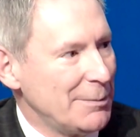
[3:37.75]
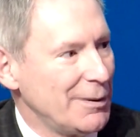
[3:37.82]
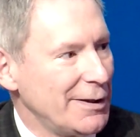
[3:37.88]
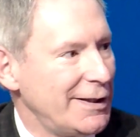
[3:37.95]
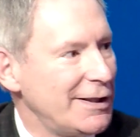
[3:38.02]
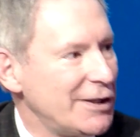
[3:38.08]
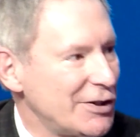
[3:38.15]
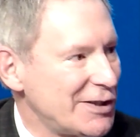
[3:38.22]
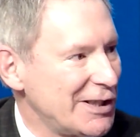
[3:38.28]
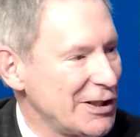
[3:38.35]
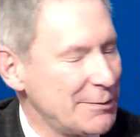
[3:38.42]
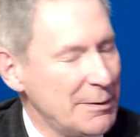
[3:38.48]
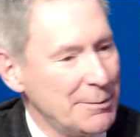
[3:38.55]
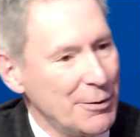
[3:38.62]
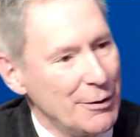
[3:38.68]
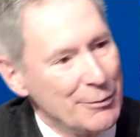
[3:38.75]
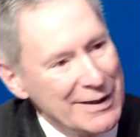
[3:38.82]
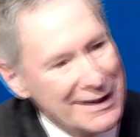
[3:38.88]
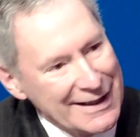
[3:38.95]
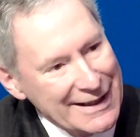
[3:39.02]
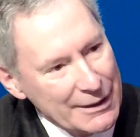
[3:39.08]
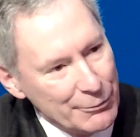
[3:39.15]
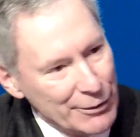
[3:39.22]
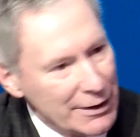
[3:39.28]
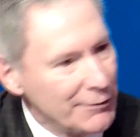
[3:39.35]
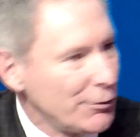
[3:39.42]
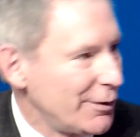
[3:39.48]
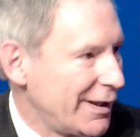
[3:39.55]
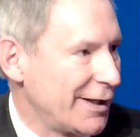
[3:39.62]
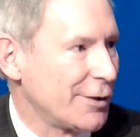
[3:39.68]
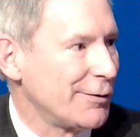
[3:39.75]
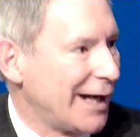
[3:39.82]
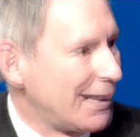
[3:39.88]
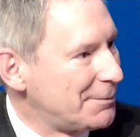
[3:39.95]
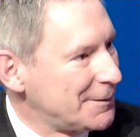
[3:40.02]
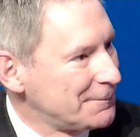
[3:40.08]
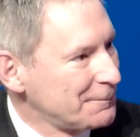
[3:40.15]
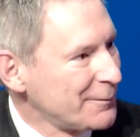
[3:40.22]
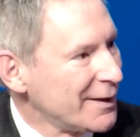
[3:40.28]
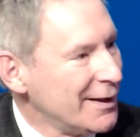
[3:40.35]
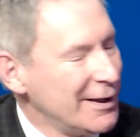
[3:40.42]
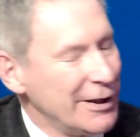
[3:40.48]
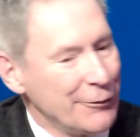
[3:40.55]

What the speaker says: hated the salespeople, and we had to get rid of all that crap. Yeah.